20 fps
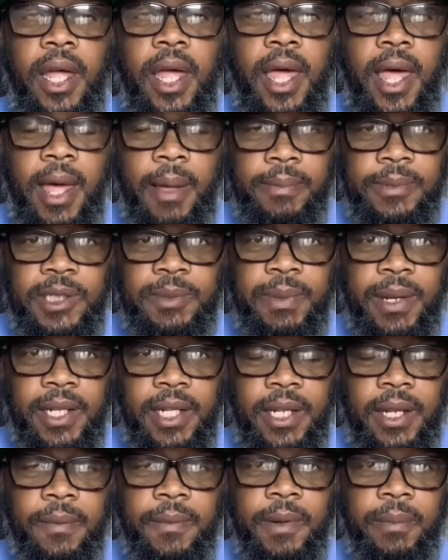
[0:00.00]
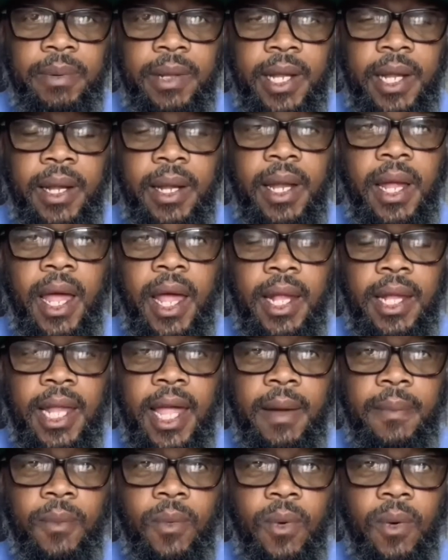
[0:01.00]
I'm expecting him to play a
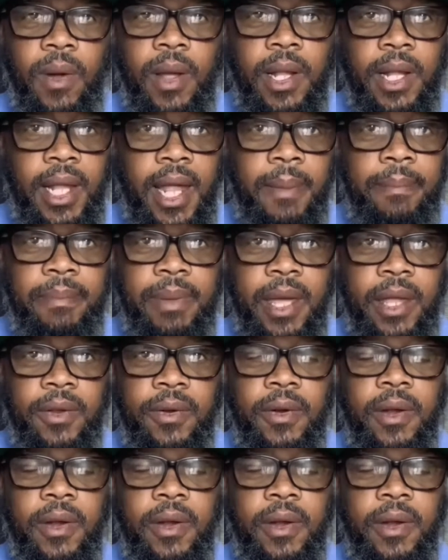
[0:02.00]
lot better.